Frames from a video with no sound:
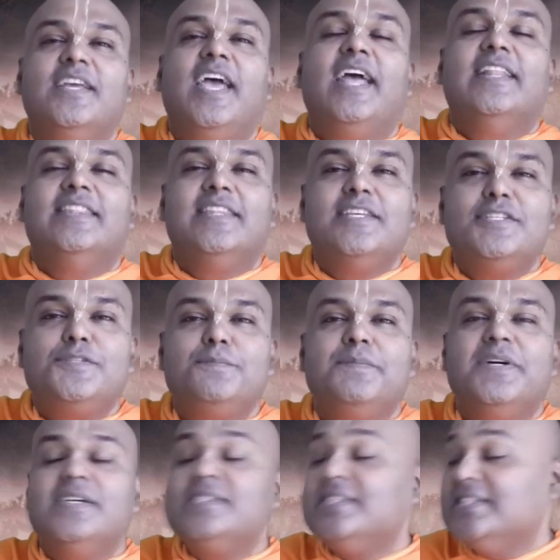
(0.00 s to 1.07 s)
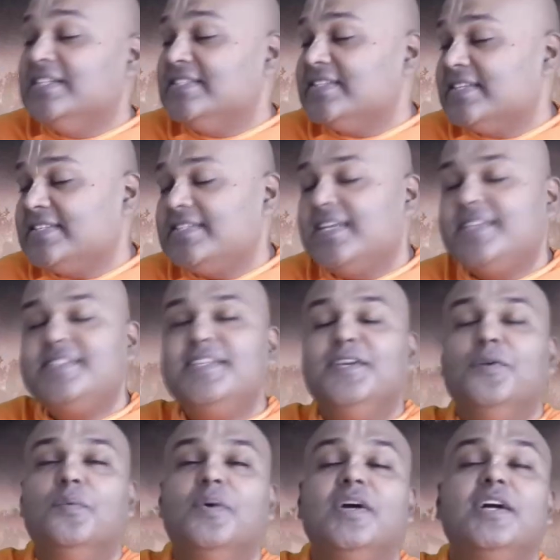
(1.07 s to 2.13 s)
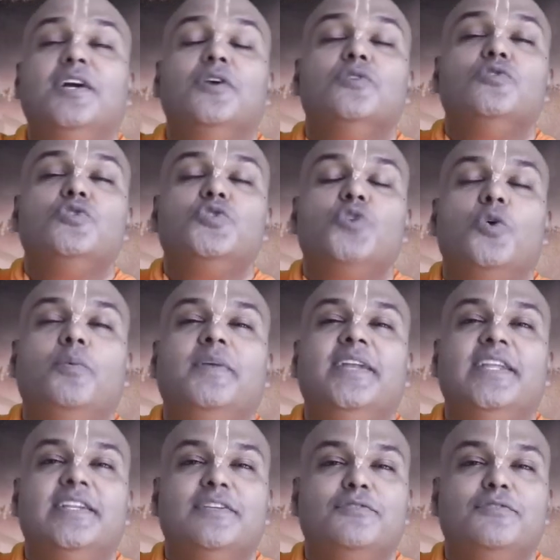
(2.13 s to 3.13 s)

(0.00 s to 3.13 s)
And this person is assessing work on so many